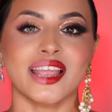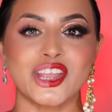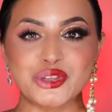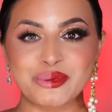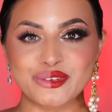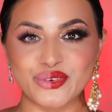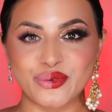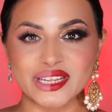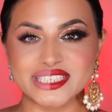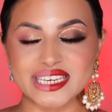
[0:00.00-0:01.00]
Thank you so much
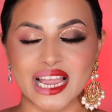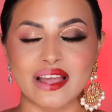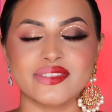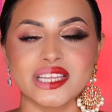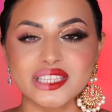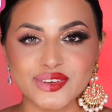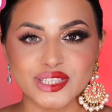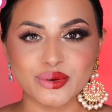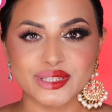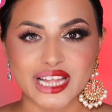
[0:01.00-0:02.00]
for watching. If this
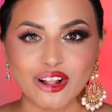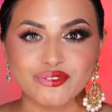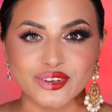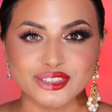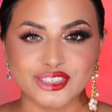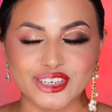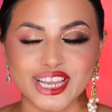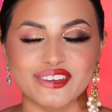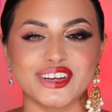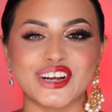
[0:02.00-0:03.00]
video was helpful to you,
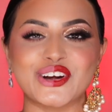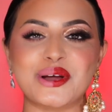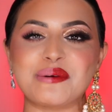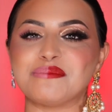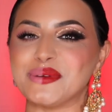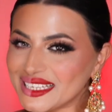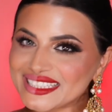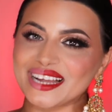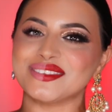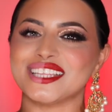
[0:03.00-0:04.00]
give your girl a
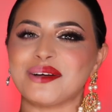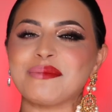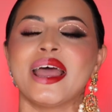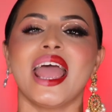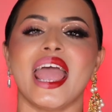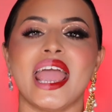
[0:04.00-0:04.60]
big thumbs up.